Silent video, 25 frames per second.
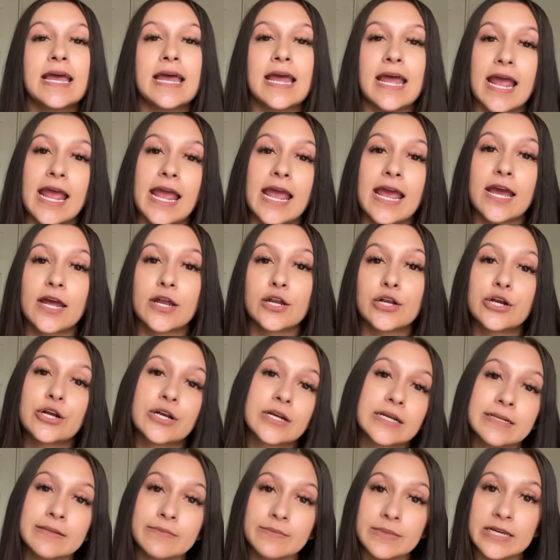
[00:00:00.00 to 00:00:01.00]
and you're going
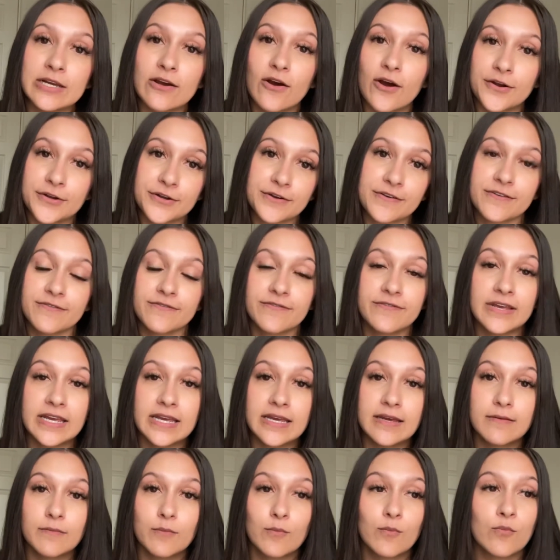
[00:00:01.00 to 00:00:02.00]
to be on your feet
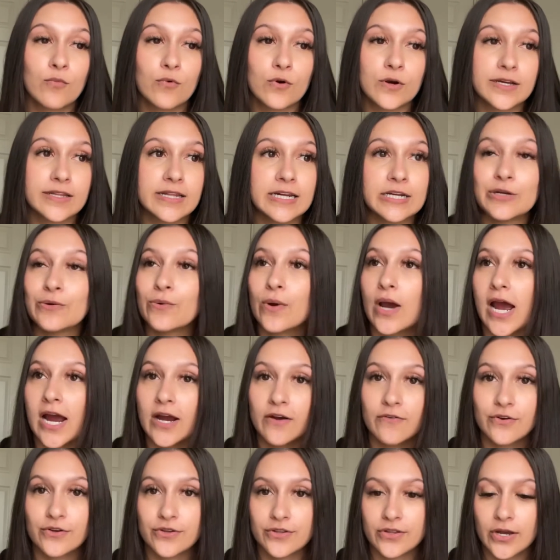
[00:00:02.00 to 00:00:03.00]
more than you
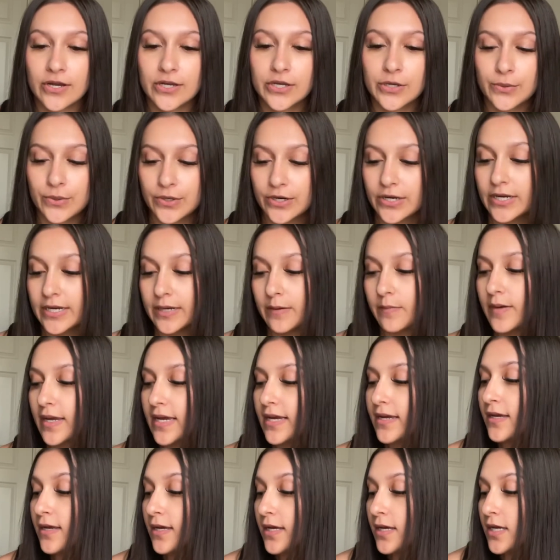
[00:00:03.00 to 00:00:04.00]
ever thought you were going to be.
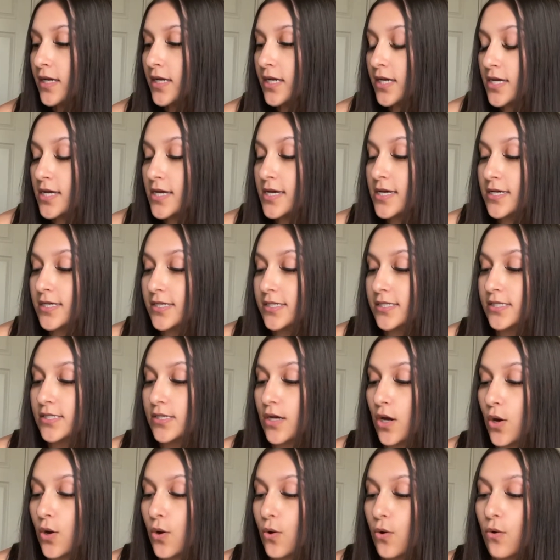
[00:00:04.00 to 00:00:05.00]

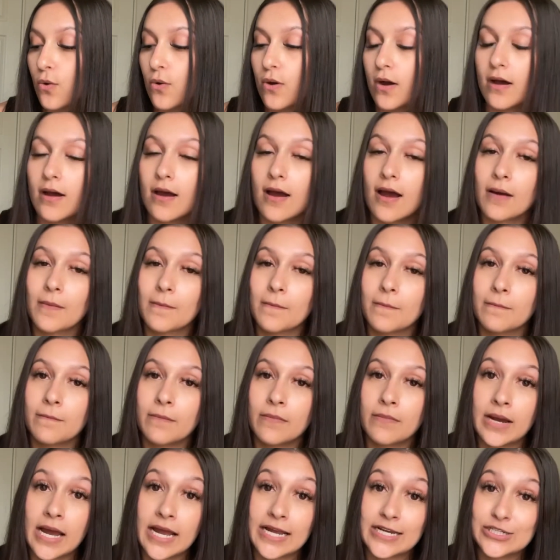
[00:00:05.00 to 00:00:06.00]
So
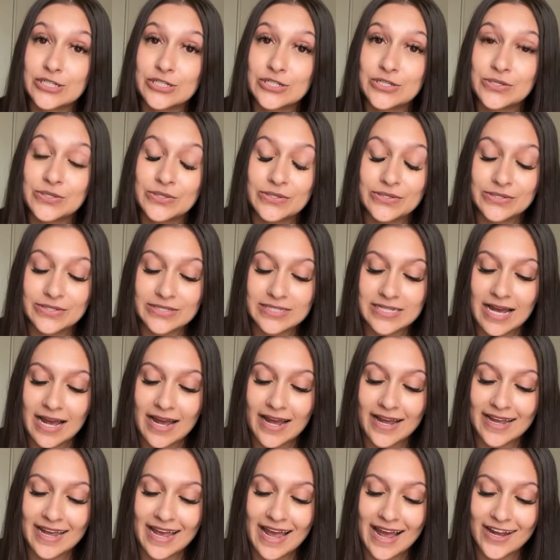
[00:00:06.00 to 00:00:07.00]
my shoes,
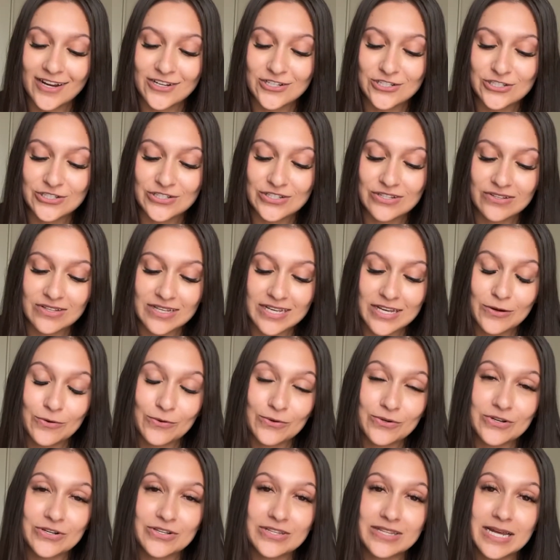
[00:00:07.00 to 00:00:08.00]
I actually
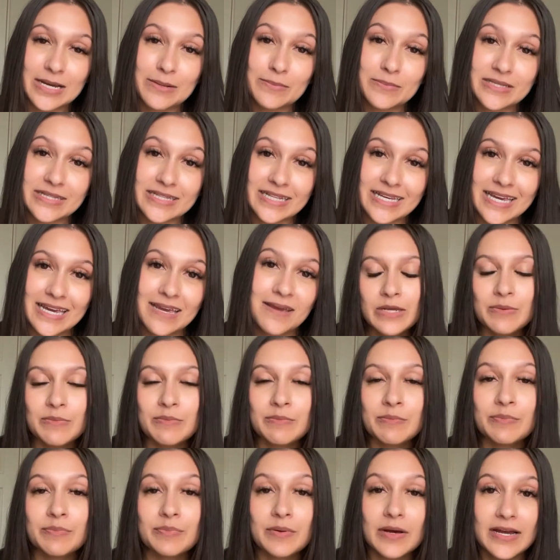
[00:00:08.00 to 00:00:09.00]
ordered them late,
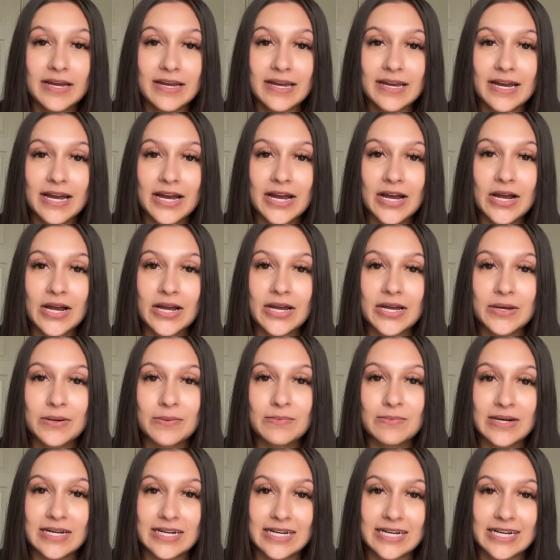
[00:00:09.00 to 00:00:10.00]
but I
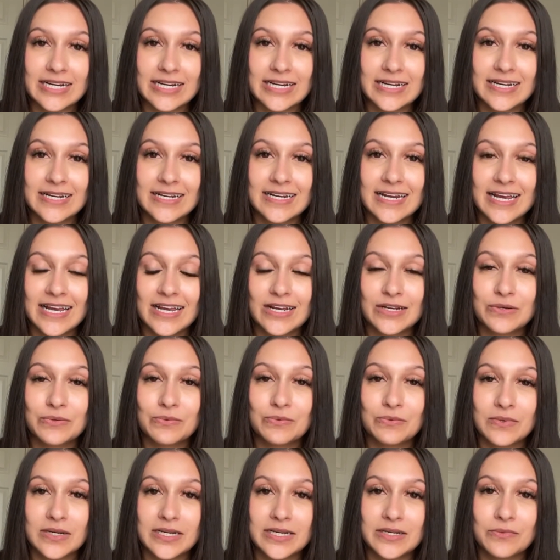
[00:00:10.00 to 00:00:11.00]
went ahead and
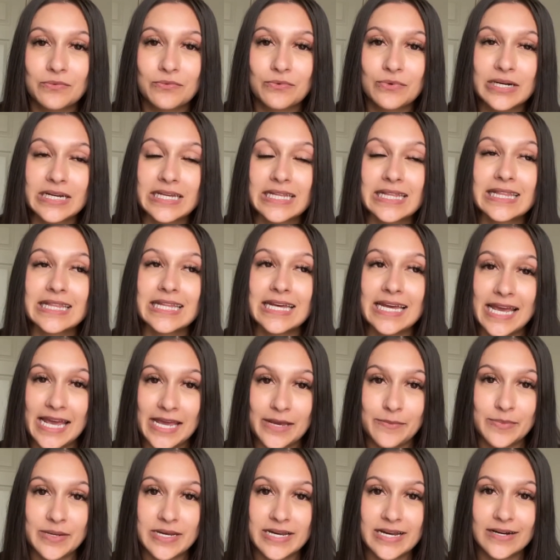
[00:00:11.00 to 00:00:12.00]
went with the
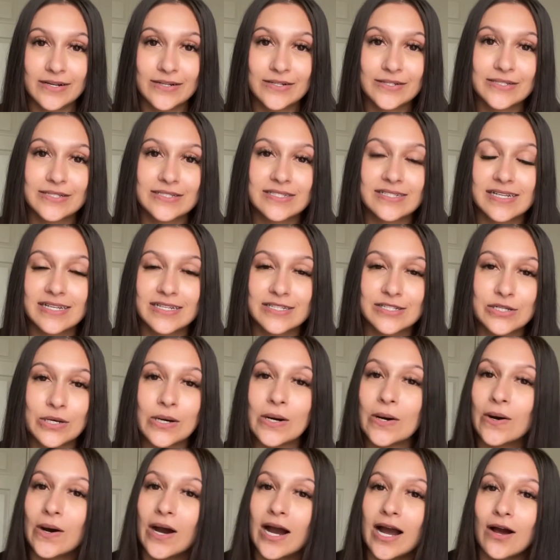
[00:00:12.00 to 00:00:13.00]
APLs.
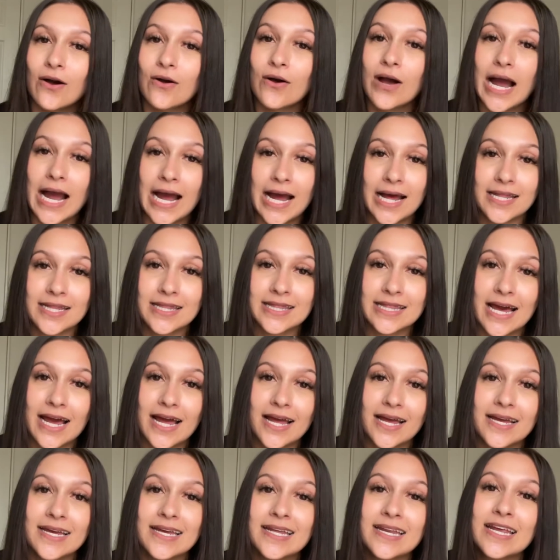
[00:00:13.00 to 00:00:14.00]
So I'll add
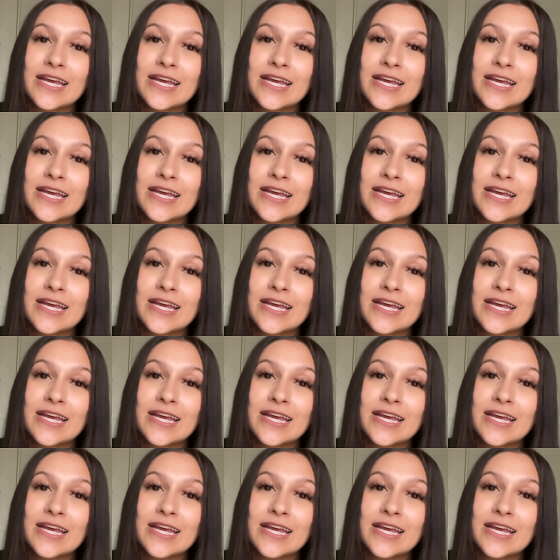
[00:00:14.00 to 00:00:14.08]
that